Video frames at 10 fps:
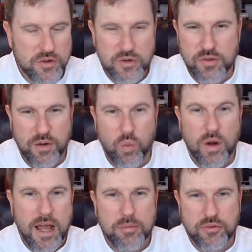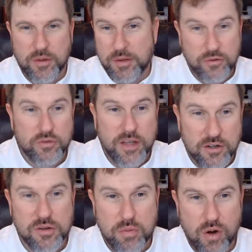knew that. What happens? I mean, this was
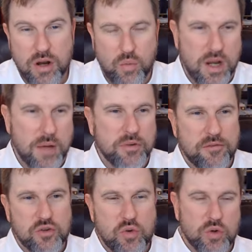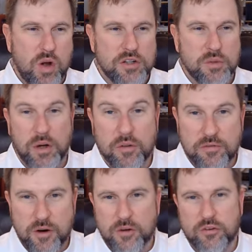actually brought up. What happens after George Washington? We know the
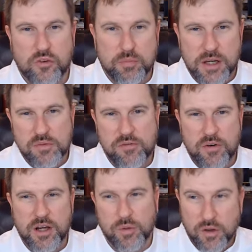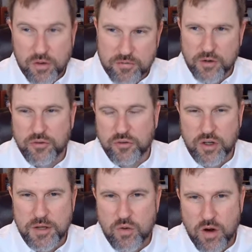first. This is Benjamin Franklin. We know the first is going
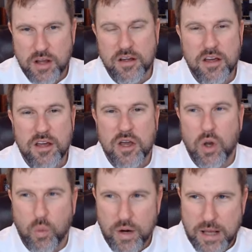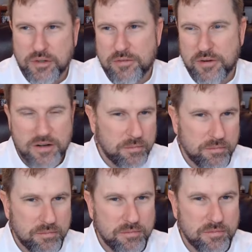to be great. What happens after him?
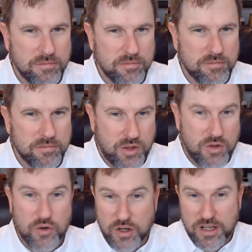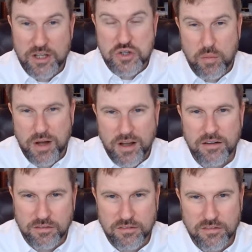You're going to get Joe
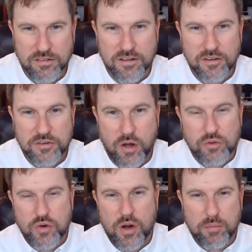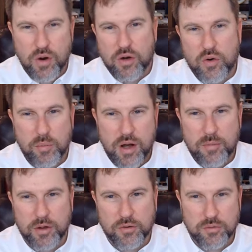Biden, Donald Trump, Barack
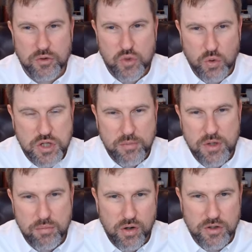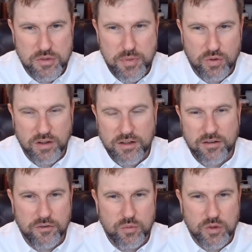Obama, George W. Bush, Bill
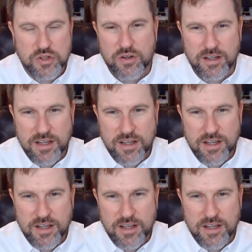Clinton. This is what you're going to